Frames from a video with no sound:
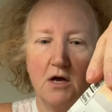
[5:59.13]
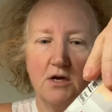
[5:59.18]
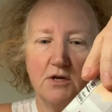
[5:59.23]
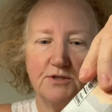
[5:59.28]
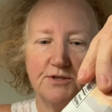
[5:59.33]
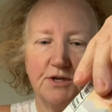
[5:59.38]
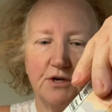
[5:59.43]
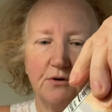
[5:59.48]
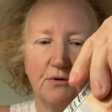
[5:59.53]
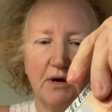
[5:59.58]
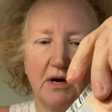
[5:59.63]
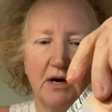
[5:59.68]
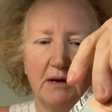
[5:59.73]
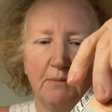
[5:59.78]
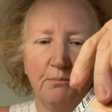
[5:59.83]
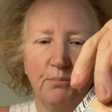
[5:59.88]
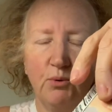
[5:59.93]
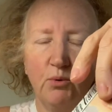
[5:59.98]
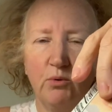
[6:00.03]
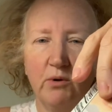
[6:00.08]
So
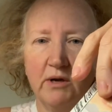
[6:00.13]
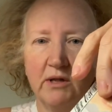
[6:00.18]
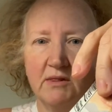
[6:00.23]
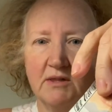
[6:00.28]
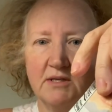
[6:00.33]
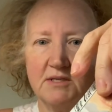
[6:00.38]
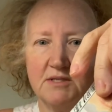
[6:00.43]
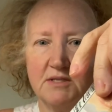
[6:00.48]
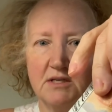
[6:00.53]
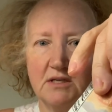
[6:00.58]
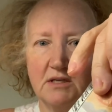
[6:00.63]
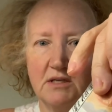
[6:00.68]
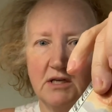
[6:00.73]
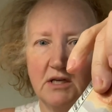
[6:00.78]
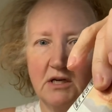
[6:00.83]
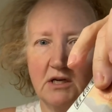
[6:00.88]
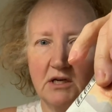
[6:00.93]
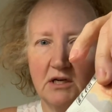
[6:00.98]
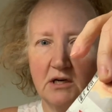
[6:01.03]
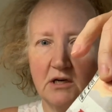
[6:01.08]
I'm pouring this in
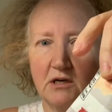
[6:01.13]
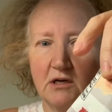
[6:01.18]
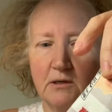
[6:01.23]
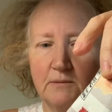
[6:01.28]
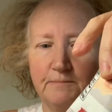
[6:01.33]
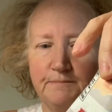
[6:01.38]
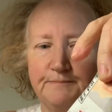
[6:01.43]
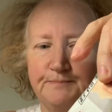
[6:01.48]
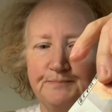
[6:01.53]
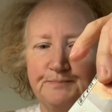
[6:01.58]
here.